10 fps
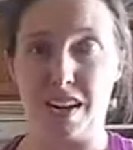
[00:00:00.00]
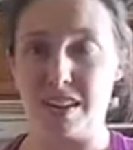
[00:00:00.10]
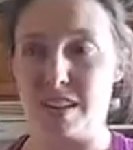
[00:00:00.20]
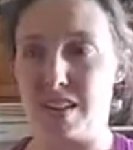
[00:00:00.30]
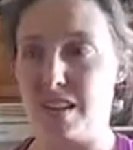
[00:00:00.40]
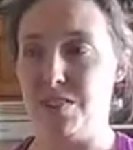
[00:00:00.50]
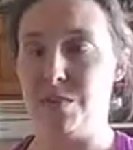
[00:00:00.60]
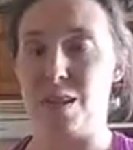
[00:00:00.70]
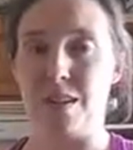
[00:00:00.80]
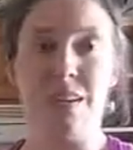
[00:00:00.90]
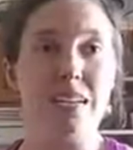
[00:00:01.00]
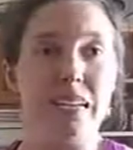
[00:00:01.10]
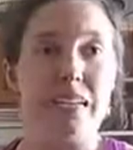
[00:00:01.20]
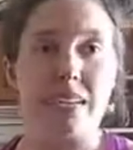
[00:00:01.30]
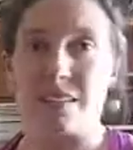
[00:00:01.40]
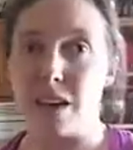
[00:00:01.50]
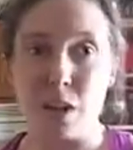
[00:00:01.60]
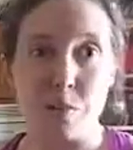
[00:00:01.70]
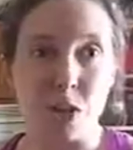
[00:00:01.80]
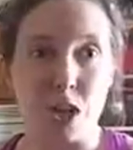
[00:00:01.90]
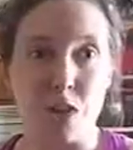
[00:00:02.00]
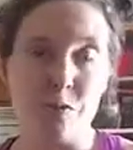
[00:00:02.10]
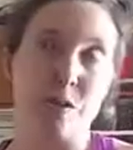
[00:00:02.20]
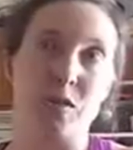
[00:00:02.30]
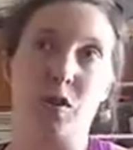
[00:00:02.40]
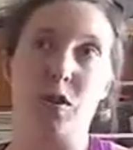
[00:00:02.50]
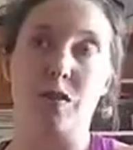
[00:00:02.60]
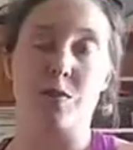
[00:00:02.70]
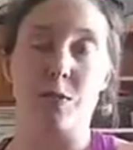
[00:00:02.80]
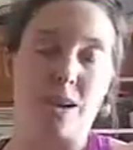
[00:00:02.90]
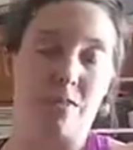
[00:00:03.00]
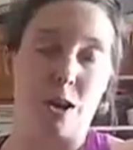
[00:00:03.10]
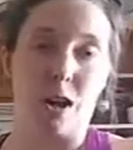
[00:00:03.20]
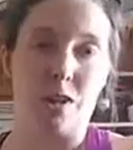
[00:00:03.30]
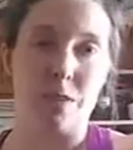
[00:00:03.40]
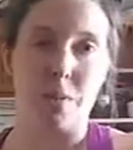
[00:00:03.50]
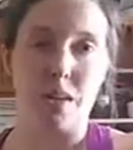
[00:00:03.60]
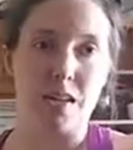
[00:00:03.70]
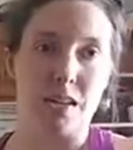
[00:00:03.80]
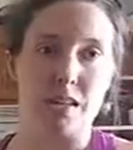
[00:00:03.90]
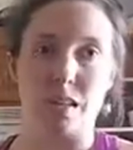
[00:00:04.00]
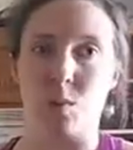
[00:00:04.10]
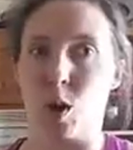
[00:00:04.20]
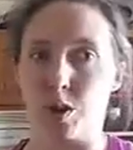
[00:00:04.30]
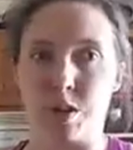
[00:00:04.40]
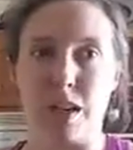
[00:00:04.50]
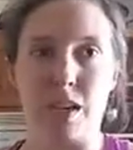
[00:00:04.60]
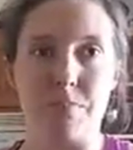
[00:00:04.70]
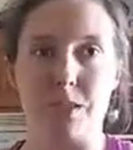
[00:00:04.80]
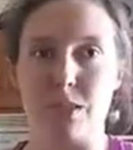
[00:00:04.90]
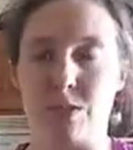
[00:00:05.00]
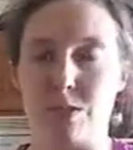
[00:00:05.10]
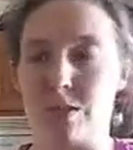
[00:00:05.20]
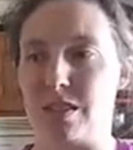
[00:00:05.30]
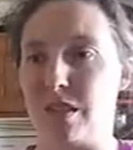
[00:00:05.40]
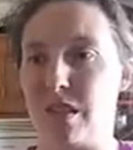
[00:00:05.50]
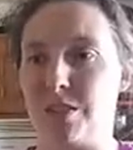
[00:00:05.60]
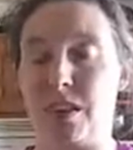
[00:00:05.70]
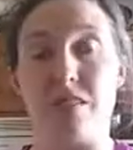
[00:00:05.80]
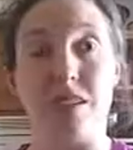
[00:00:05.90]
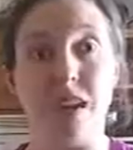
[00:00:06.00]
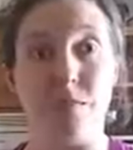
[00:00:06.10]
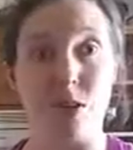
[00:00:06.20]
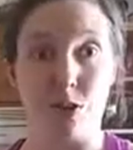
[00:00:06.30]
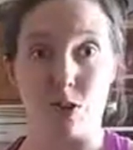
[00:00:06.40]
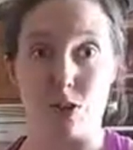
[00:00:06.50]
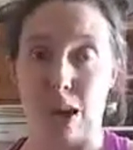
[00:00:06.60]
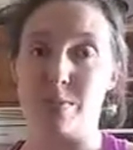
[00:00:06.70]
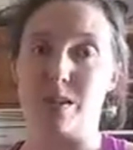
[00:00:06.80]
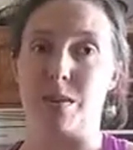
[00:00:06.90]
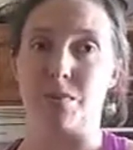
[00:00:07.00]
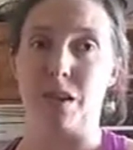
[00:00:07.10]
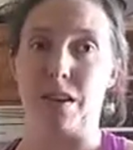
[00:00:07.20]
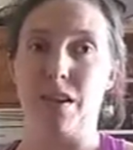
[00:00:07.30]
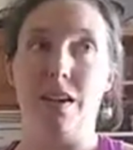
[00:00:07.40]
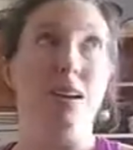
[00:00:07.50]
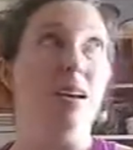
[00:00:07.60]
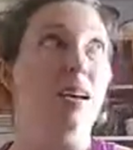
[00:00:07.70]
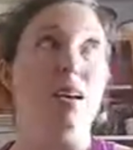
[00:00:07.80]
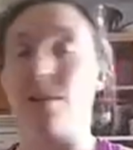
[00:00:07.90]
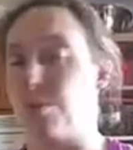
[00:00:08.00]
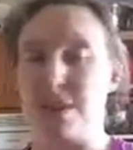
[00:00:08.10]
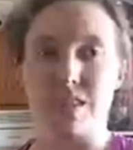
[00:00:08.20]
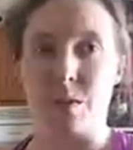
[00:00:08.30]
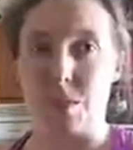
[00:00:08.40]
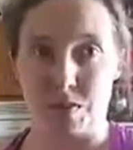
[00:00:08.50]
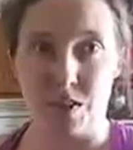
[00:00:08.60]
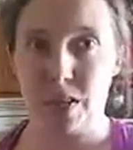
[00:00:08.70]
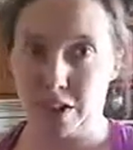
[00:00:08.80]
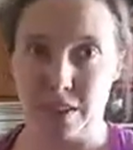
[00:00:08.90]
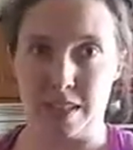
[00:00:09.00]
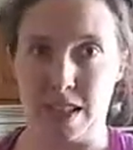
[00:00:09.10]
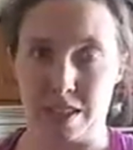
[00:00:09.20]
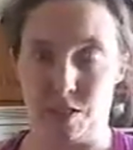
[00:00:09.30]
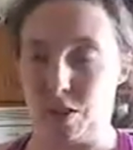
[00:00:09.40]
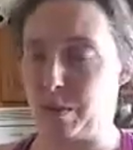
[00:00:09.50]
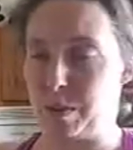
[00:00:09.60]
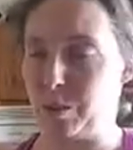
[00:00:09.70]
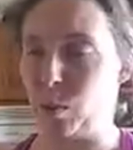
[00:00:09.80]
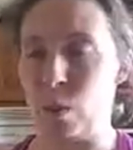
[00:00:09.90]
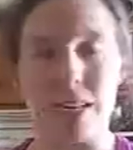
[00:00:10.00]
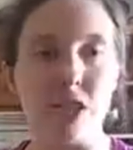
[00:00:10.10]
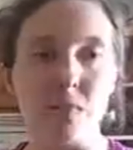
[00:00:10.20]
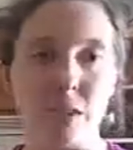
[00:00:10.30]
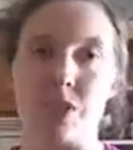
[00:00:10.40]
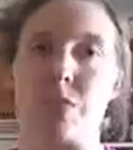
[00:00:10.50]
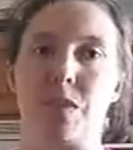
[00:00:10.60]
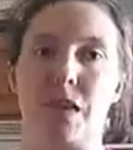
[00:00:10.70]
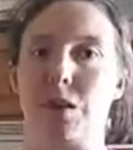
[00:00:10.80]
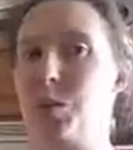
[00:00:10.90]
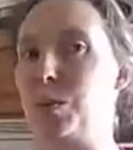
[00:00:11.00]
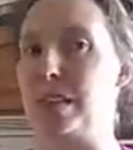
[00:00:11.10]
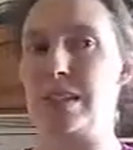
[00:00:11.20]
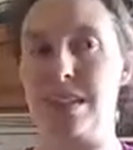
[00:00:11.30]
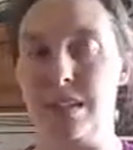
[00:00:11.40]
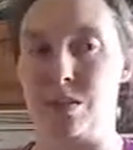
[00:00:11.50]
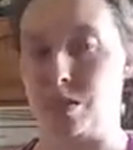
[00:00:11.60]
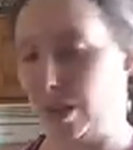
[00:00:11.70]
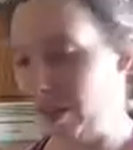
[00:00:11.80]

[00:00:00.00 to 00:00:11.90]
kind of stuff. Well, the top shelf was full of travel coffee mugs and water cups and all sorts of stuff. And every time you go to grab something, the rest of it would fall out and attack you. There was way too much up there. We didn't use it